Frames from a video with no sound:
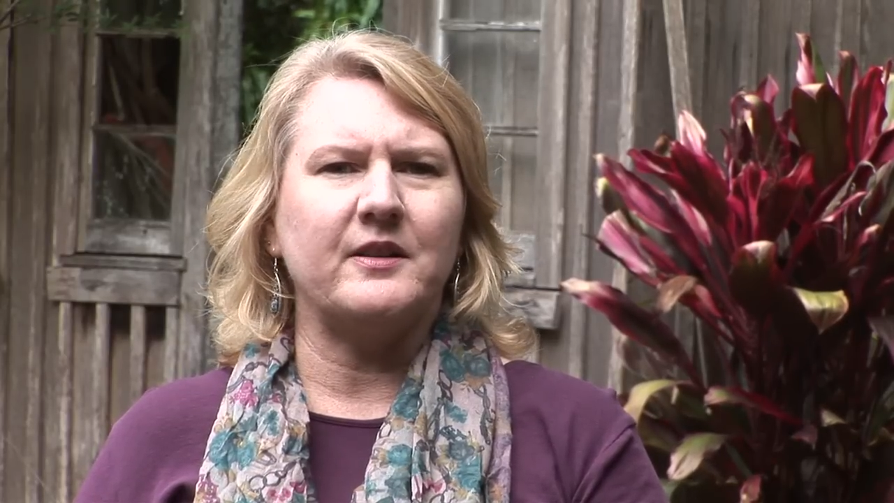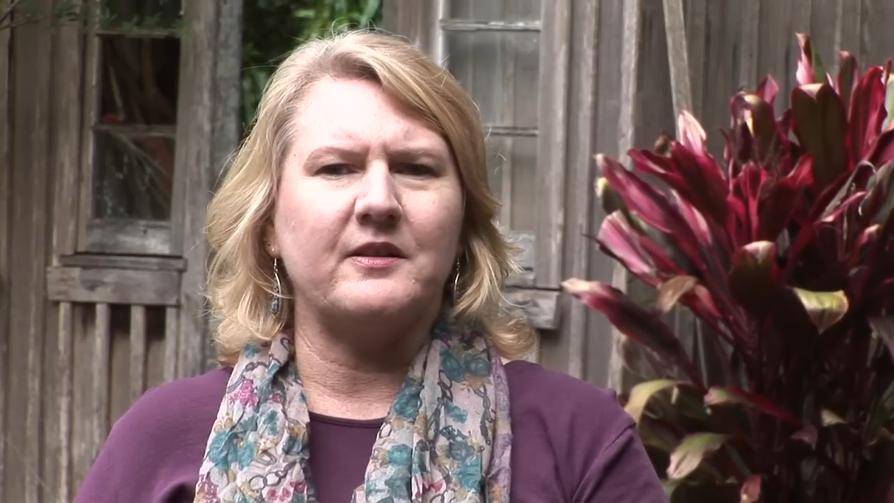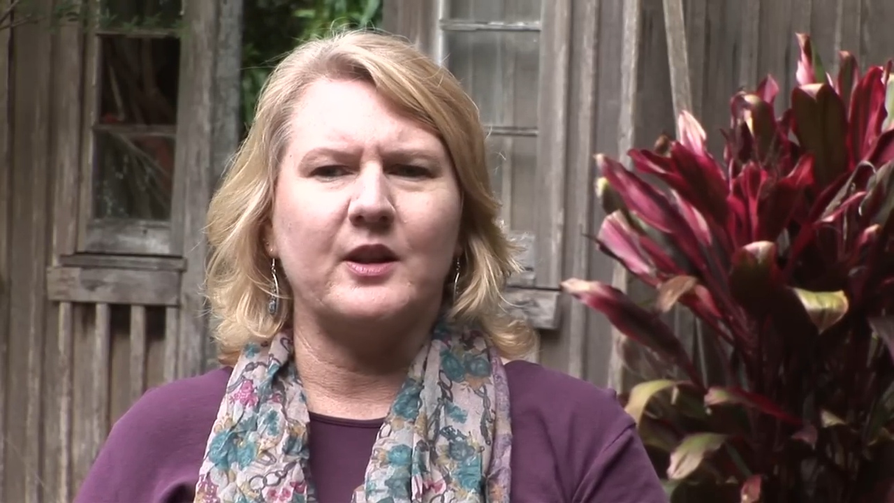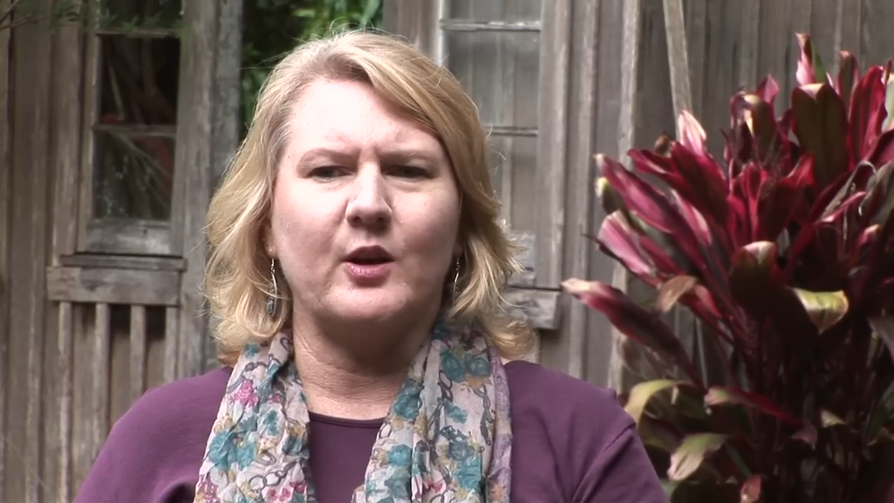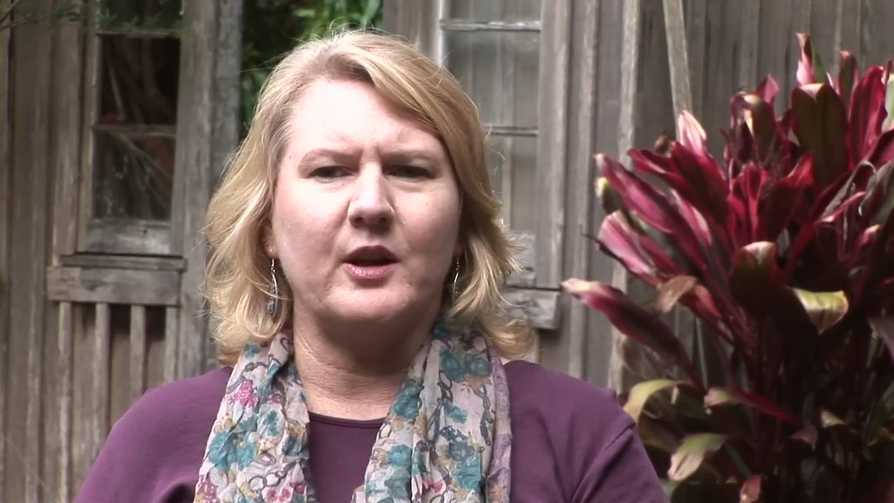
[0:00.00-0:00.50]
as
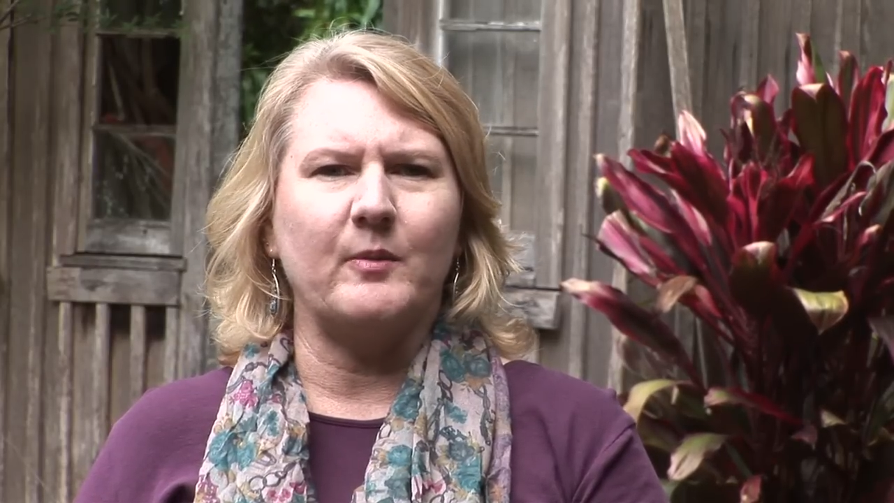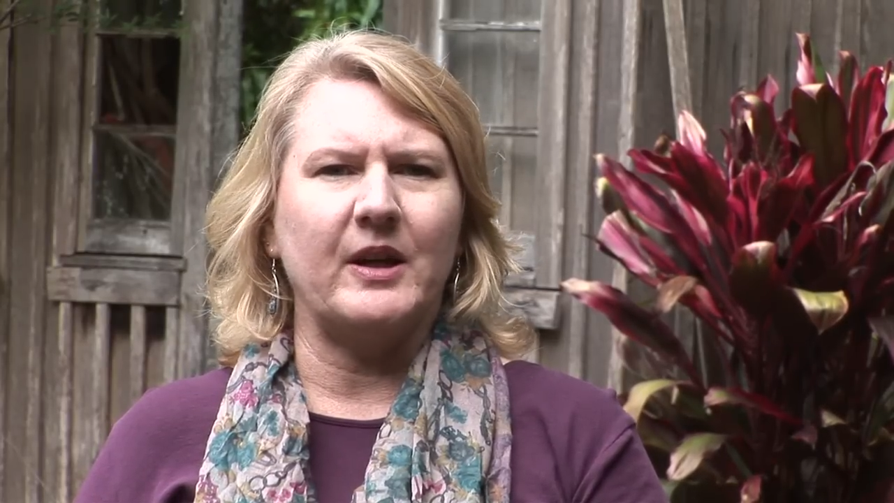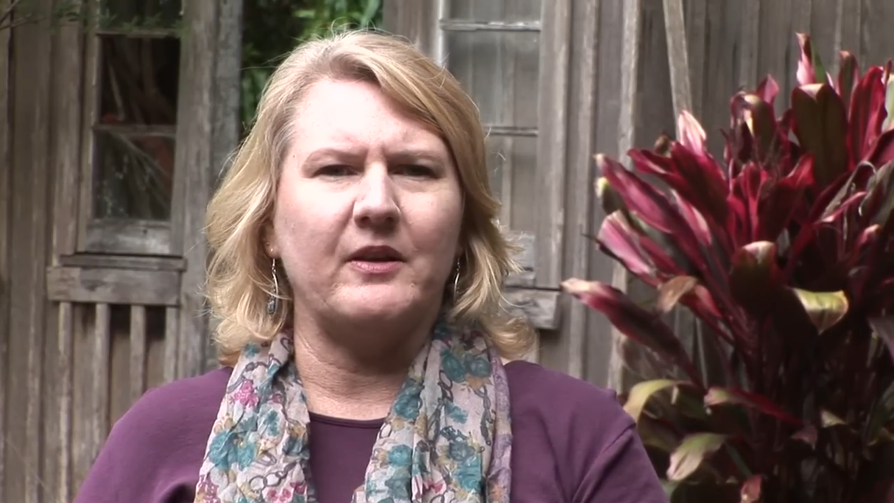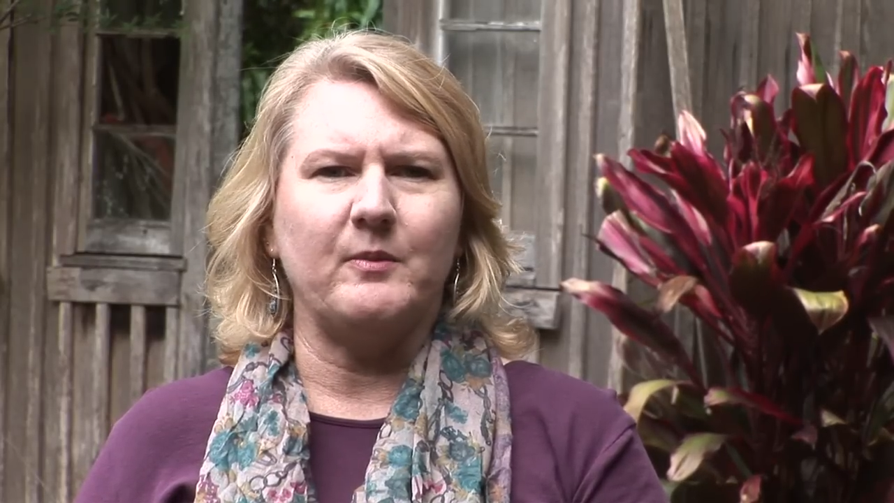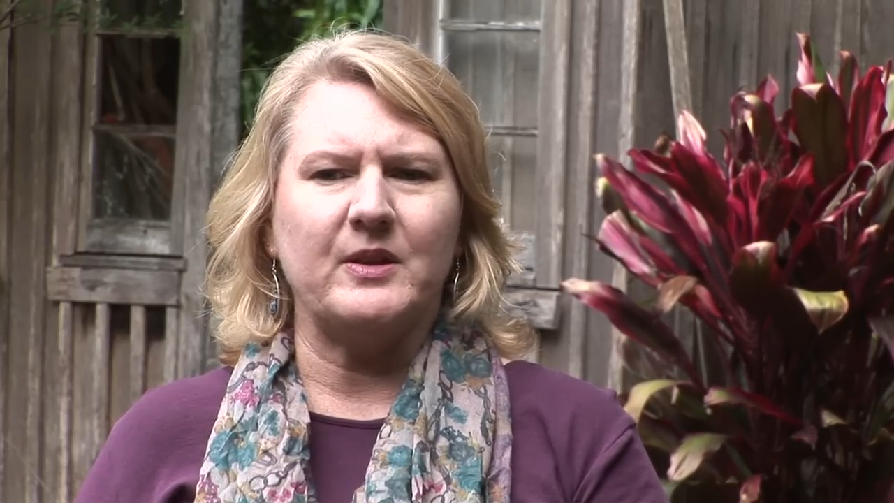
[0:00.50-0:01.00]
they're going
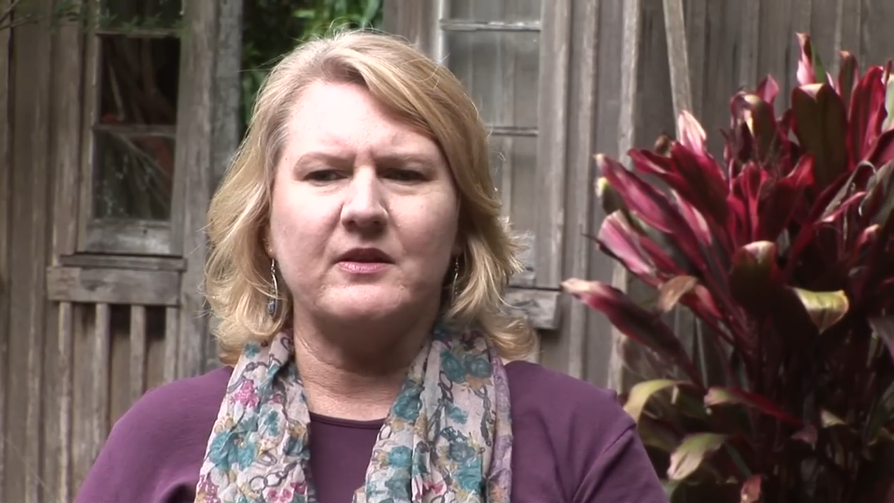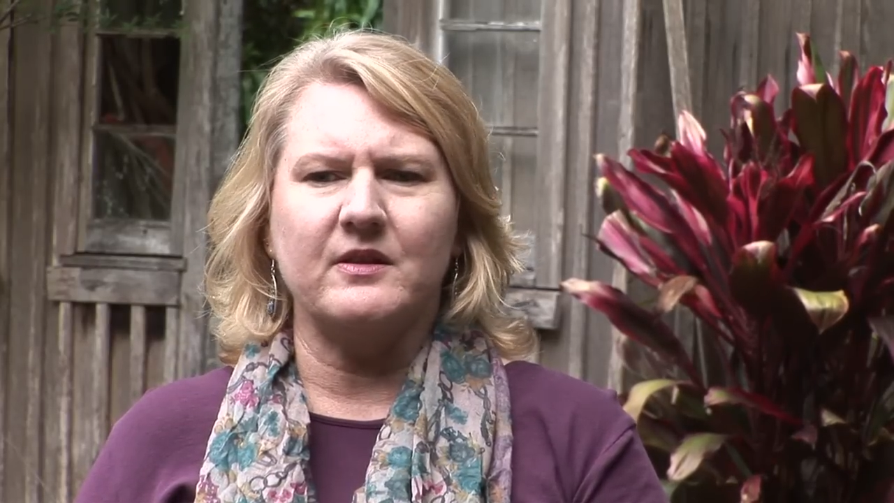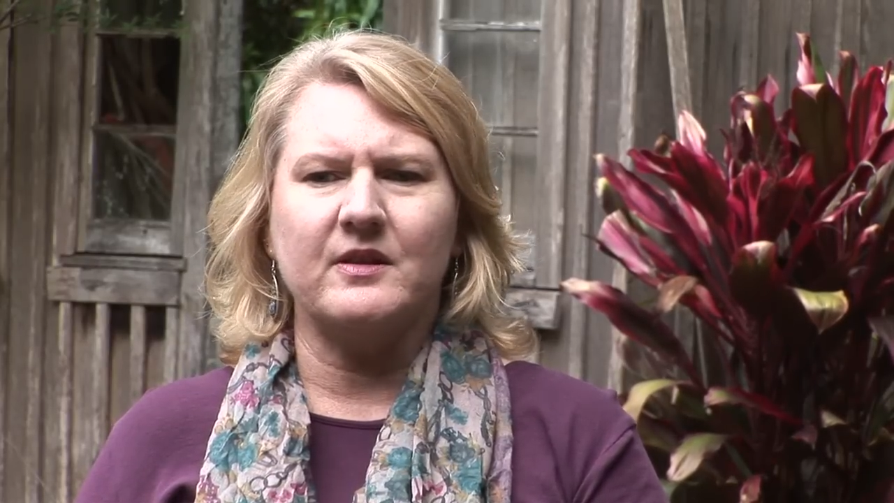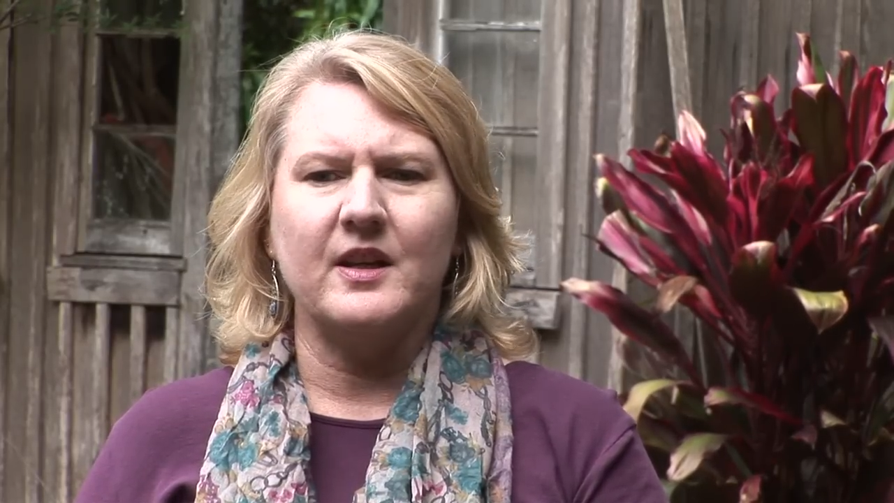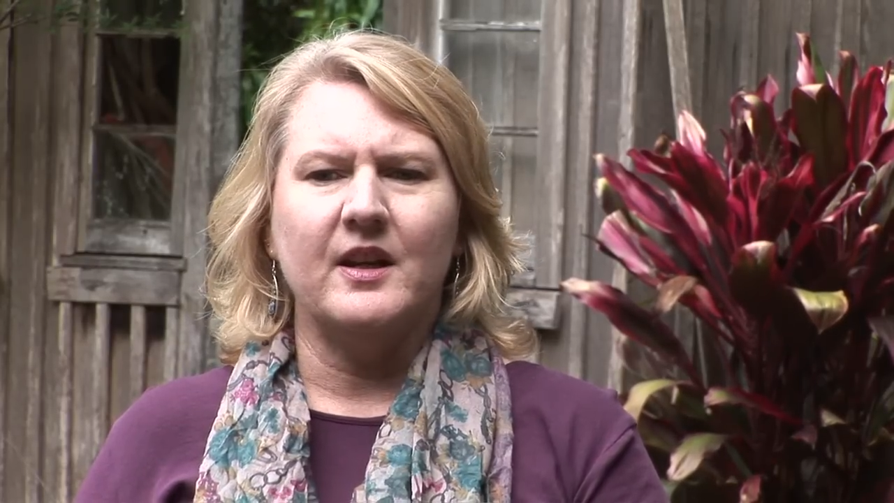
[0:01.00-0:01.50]
about their
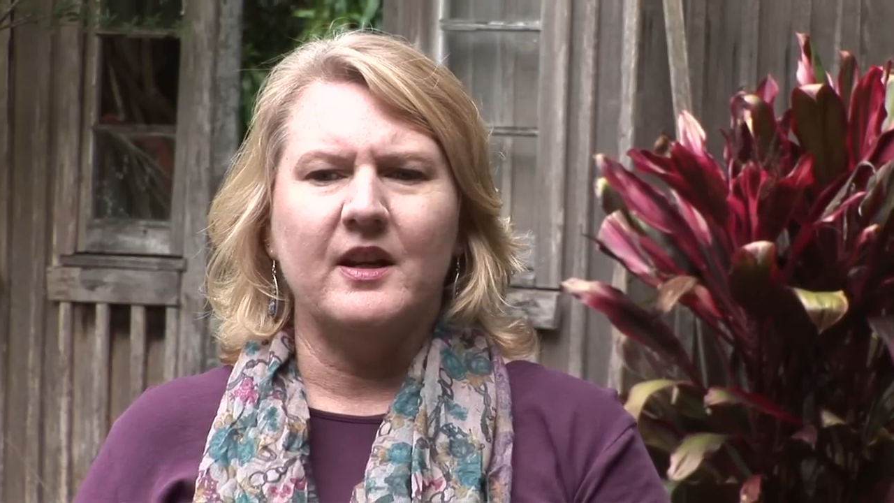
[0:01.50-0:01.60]
business.